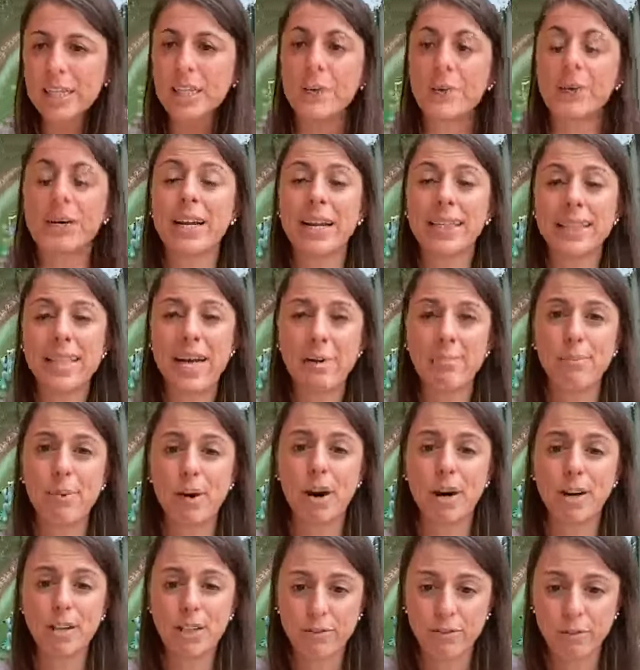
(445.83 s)
you would get that
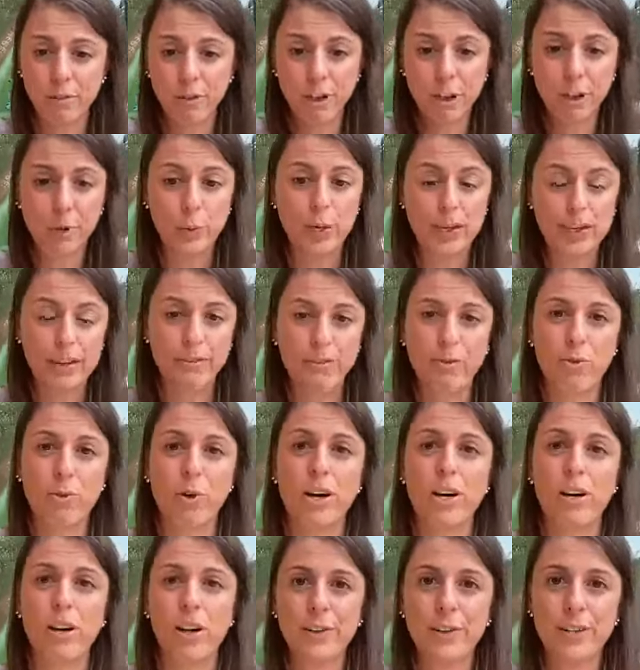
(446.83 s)
box for
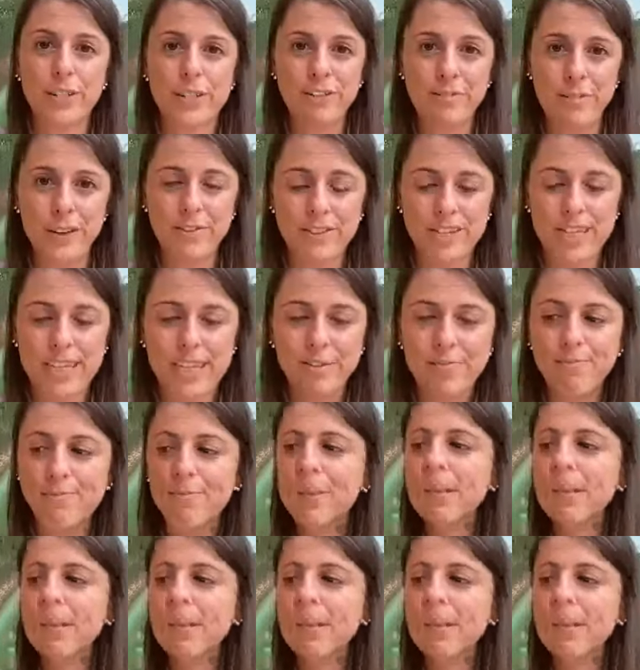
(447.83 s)
$24.15.